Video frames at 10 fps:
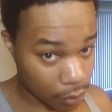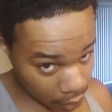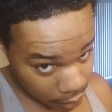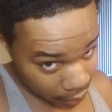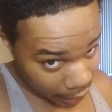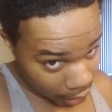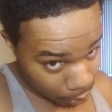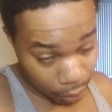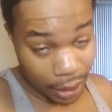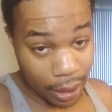This
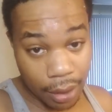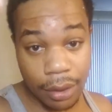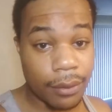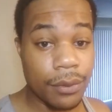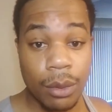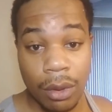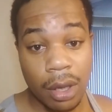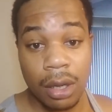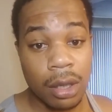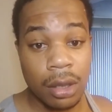can't breathe if you
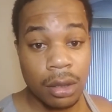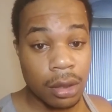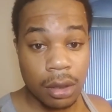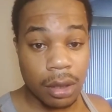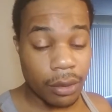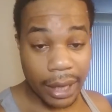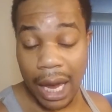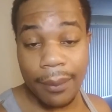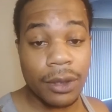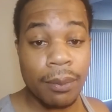wear,
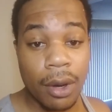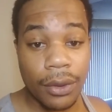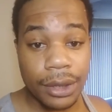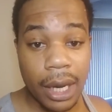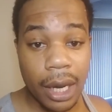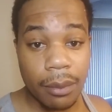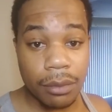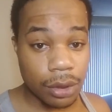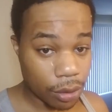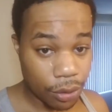caps up all the time.
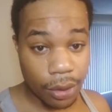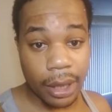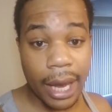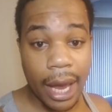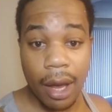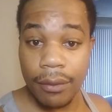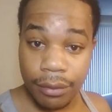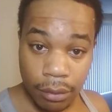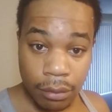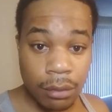So you're going to have
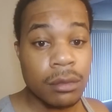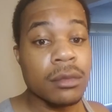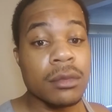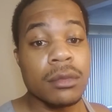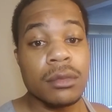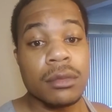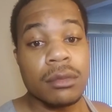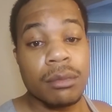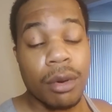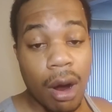
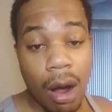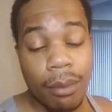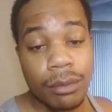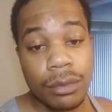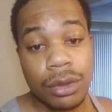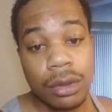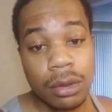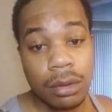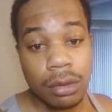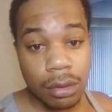problems
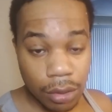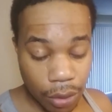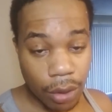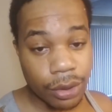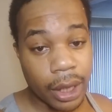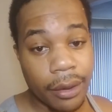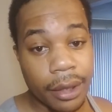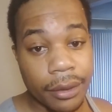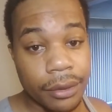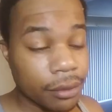to those
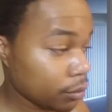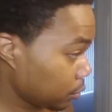areas.